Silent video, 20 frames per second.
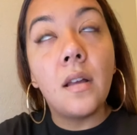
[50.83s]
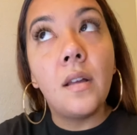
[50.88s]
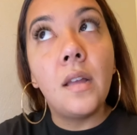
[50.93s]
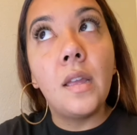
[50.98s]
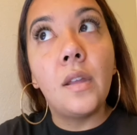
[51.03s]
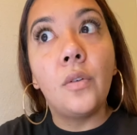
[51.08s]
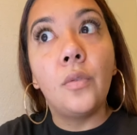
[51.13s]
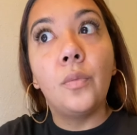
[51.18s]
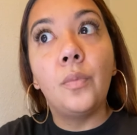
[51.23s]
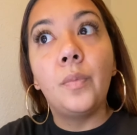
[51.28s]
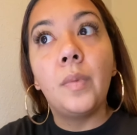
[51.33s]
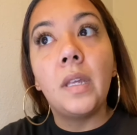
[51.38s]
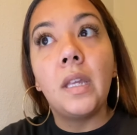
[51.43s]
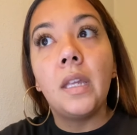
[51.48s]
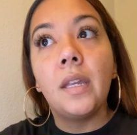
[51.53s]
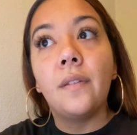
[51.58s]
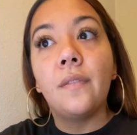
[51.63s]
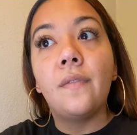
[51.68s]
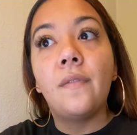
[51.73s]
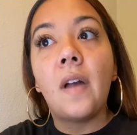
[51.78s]
it'll
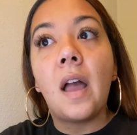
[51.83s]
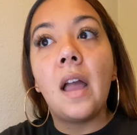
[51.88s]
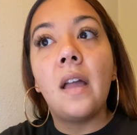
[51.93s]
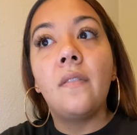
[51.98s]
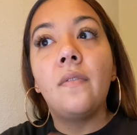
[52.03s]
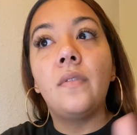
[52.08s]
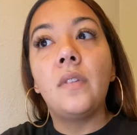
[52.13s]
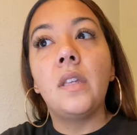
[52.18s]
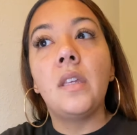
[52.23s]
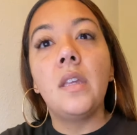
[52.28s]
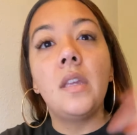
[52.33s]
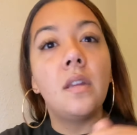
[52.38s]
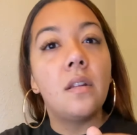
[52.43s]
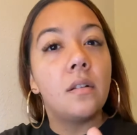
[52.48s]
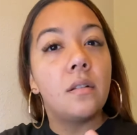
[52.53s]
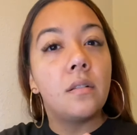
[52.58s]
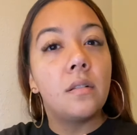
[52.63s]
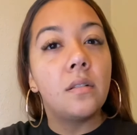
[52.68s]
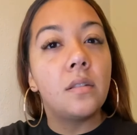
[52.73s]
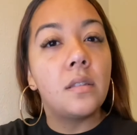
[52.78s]
be five
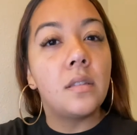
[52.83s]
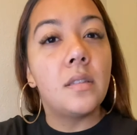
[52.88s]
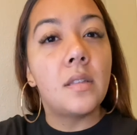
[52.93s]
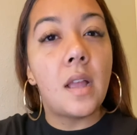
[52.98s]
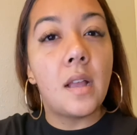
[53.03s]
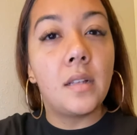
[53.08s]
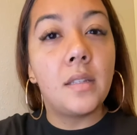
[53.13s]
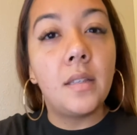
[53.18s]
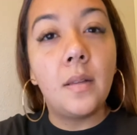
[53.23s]
years next